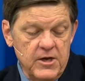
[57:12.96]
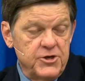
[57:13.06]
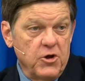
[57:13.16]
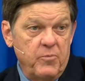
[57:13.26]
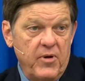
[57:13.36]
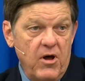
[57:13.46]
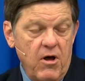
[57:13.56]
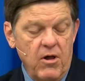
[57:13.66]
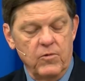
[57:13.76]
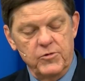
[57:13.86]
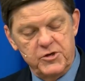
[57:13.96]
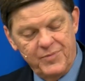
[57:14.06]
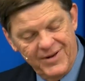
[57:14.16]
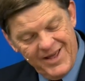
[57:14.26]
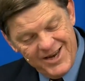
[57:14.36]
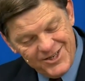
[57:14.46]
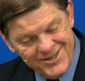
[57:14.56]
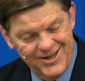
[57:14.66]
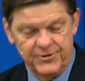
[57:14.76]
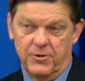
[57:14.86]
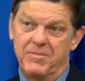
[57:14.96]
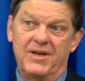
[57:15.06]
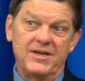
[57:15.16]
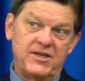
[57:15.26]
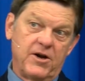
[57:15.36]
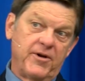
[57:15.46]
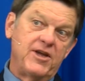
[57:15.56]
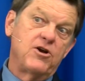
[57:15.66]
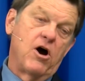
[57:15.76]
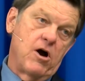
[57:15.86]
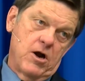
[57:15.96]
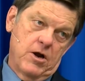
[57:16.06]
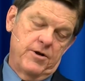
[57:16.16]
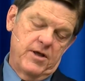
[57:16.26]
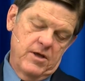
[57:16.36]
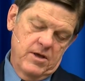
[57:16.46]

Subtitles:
So Paul was placed under military guard